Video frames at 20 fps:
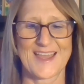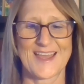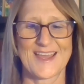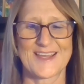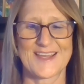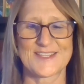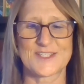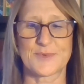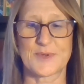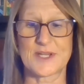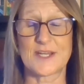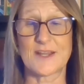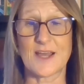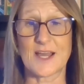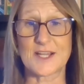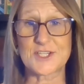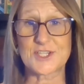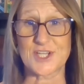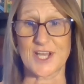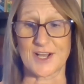So in a
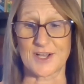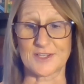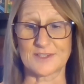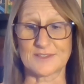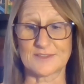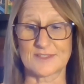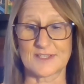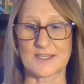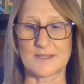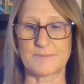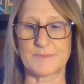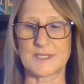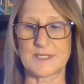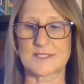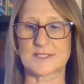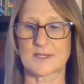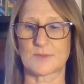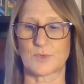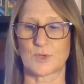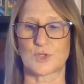nutshell, it
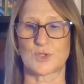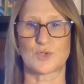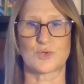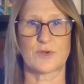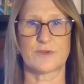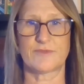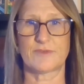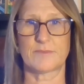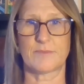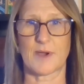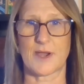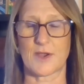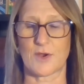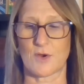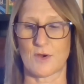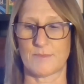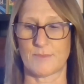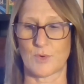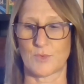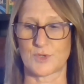means that we're driven by
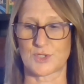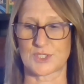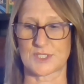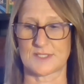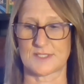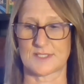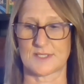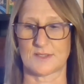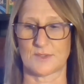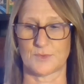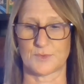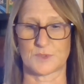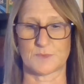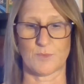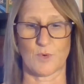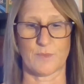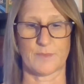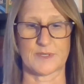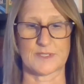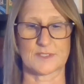our emotions in those
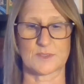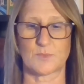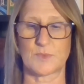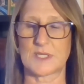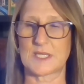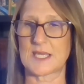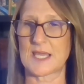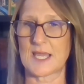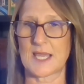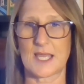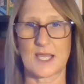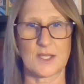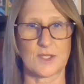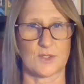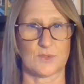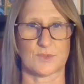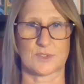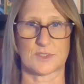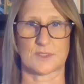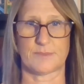moments. We can't
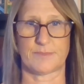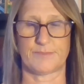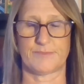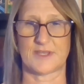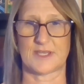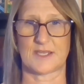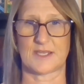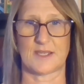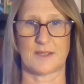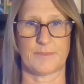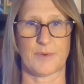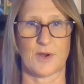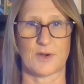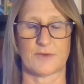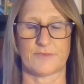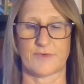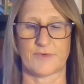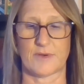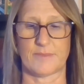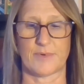use the thinking part
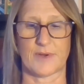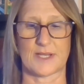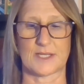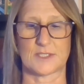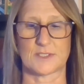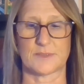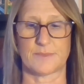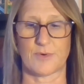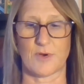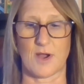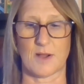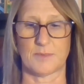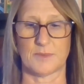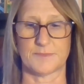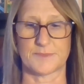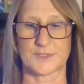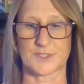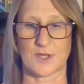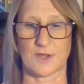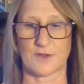of our brain to
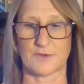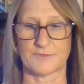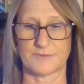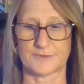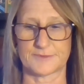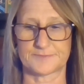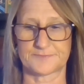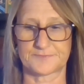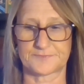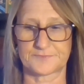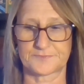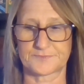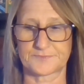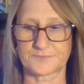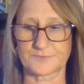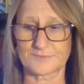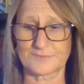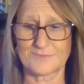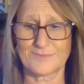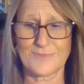problem solve.
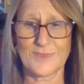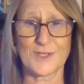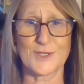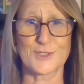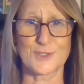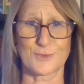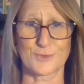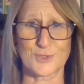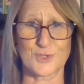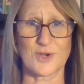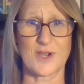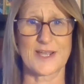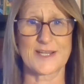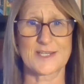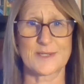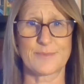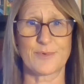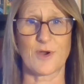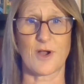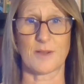So trying
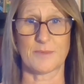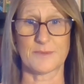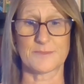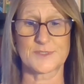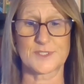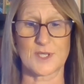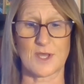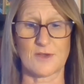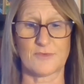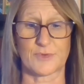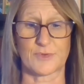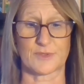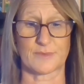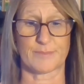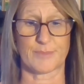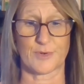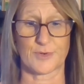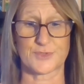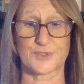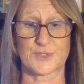to problem solve with a
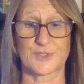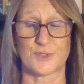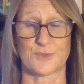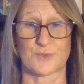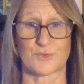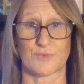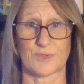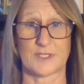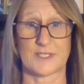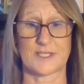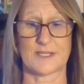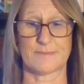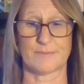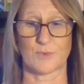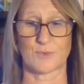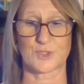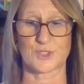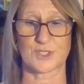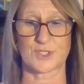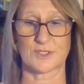person who's really
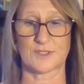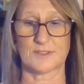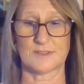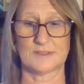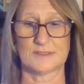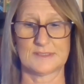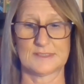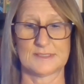emotional